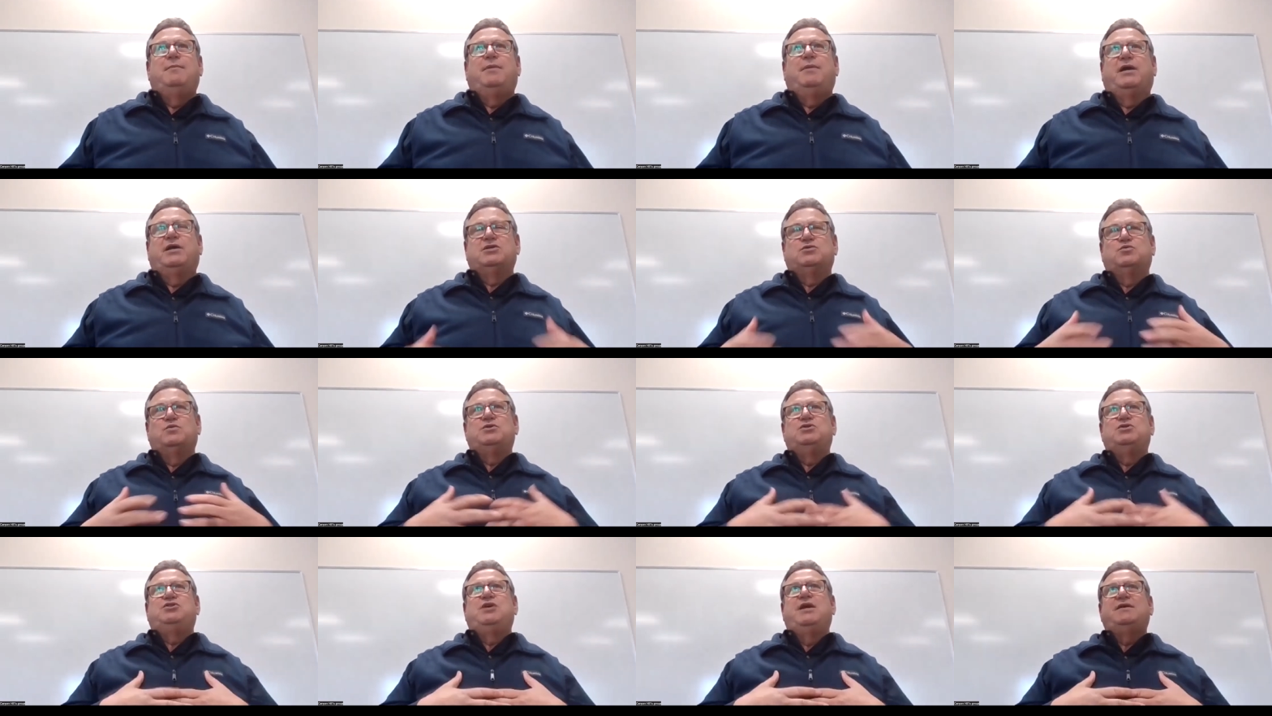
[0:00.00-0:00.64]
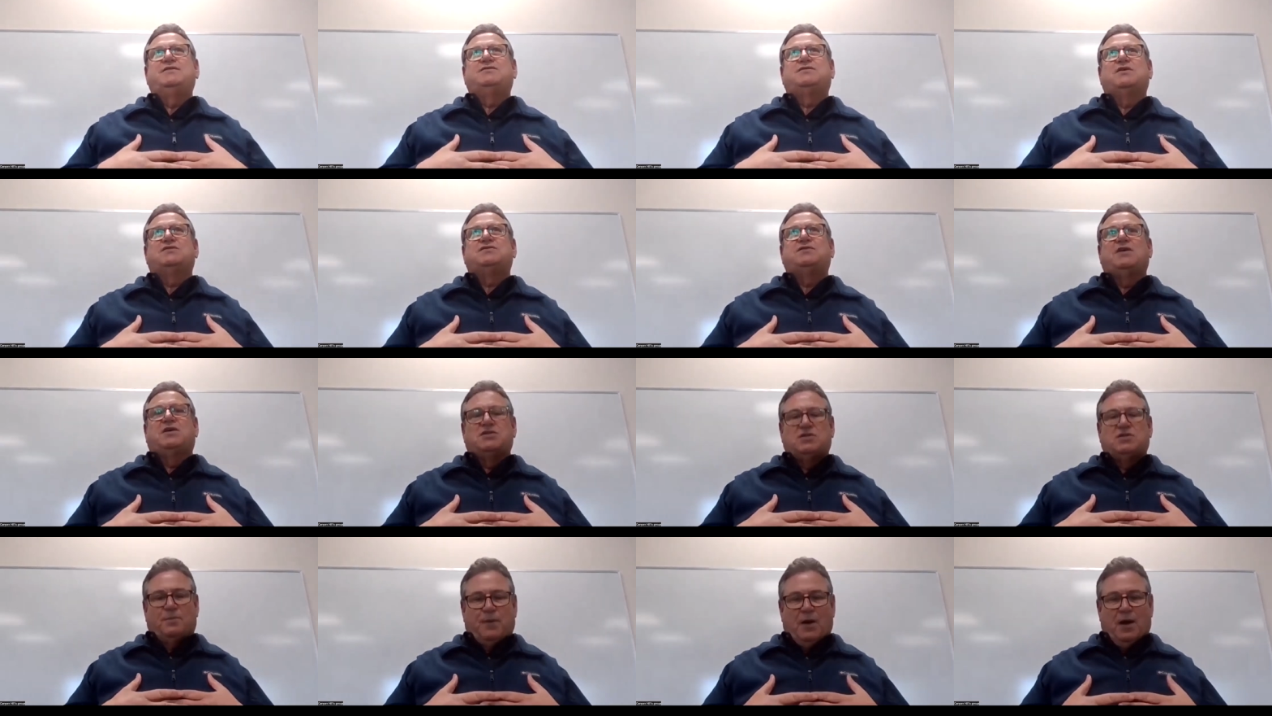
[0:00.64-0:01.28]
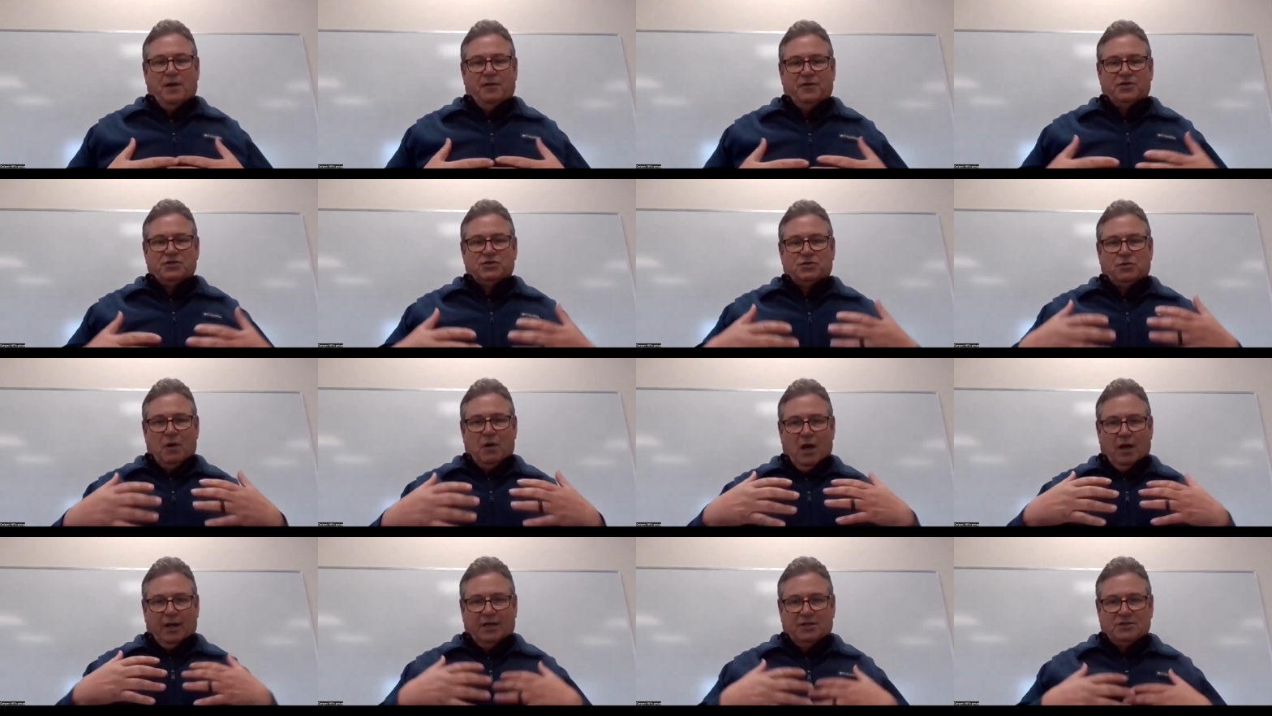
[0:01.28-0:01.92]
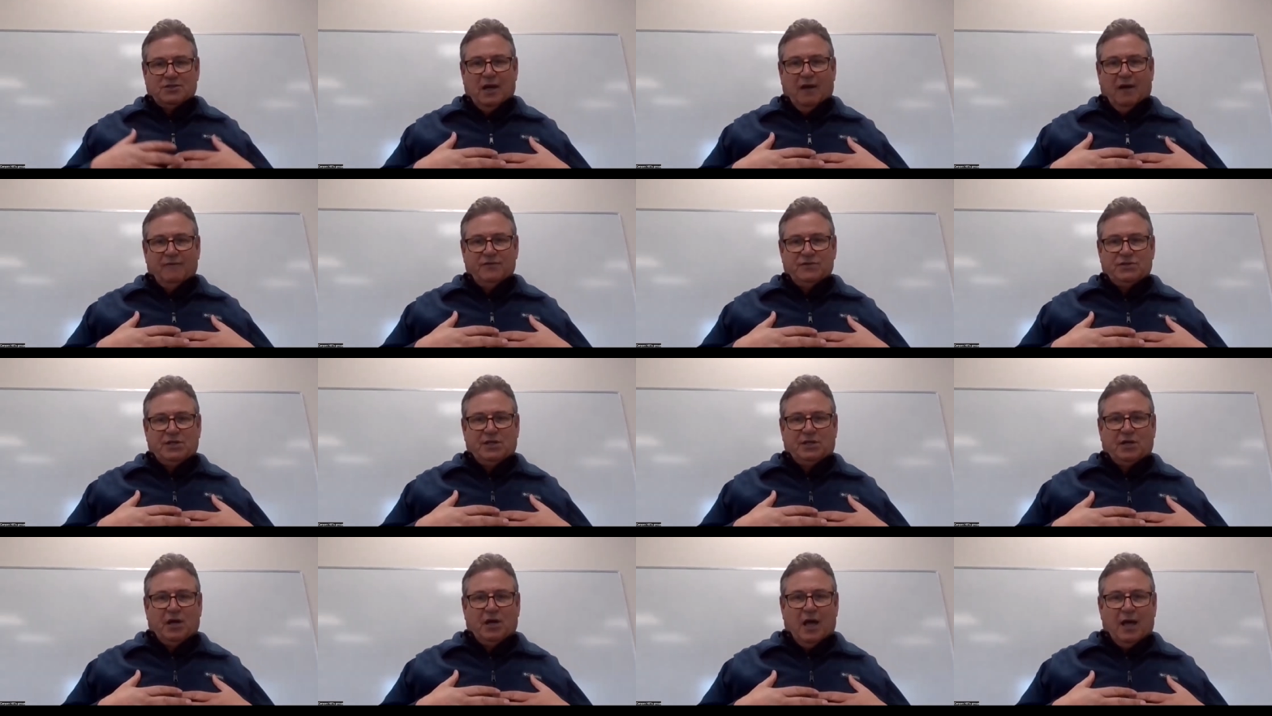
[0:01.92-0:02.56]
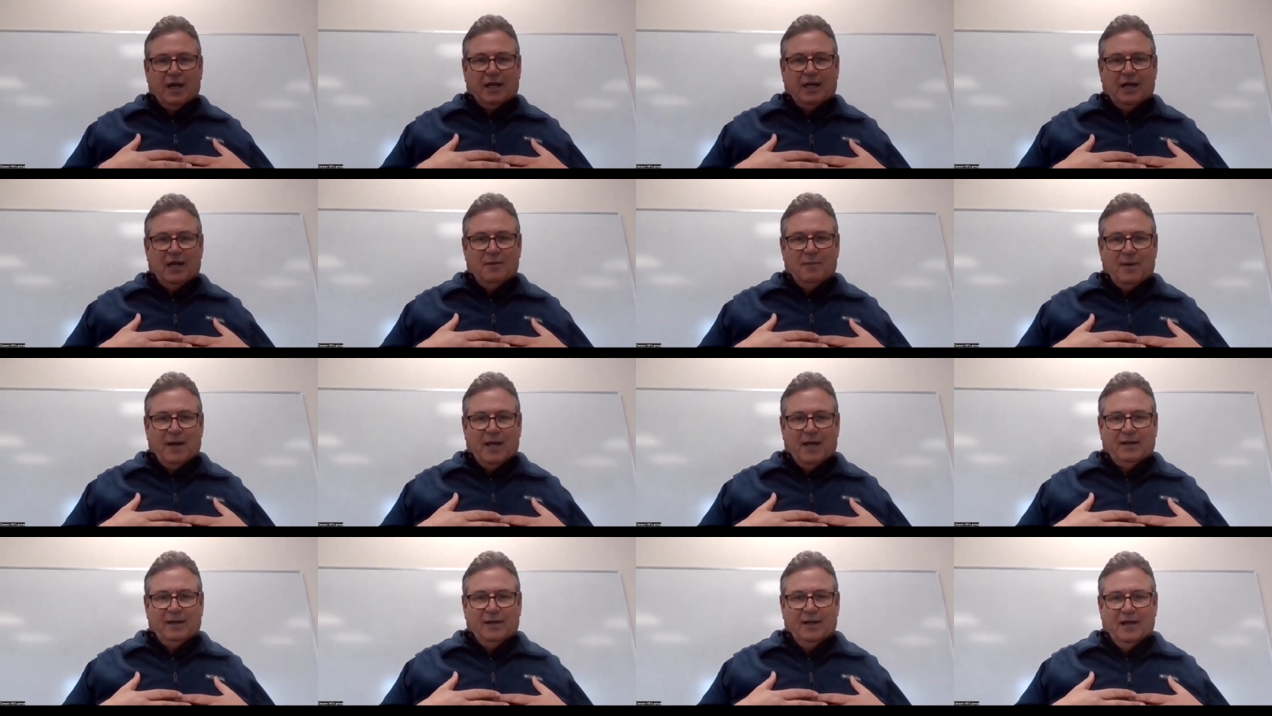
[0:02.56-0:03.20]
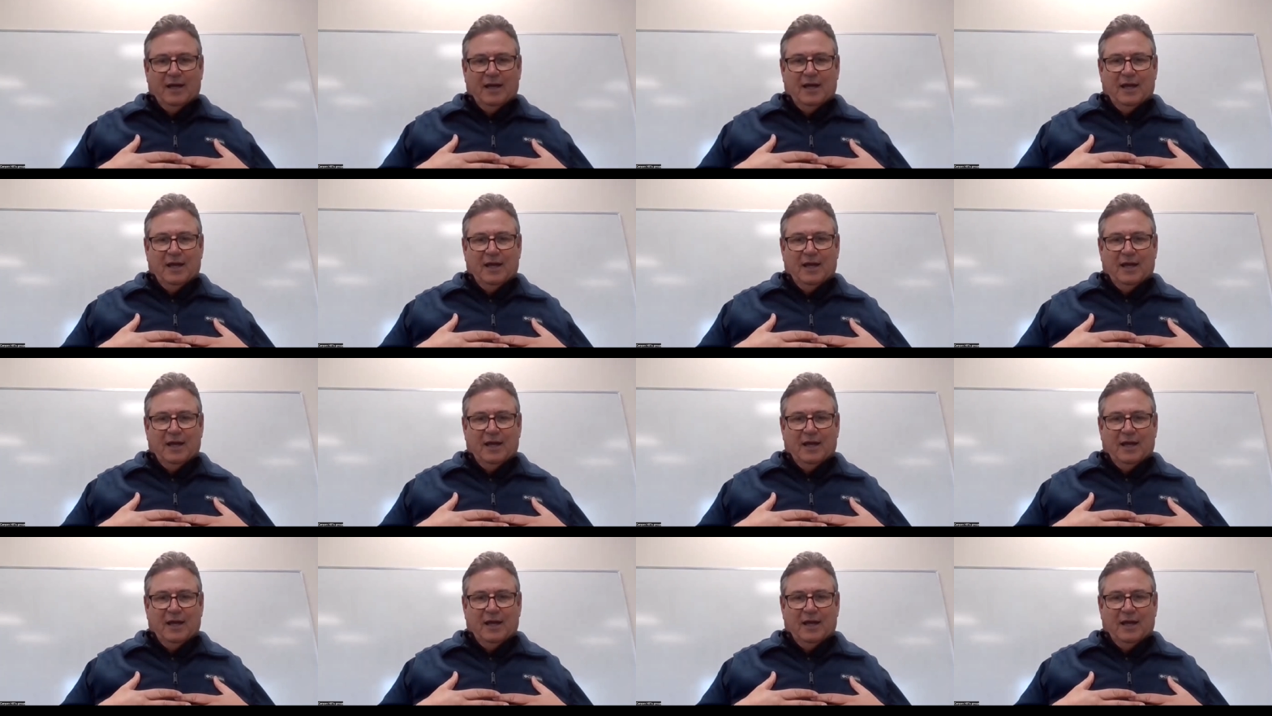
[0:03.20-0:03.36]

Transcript: Because when Jesus says upon this rock, he's obviously talking about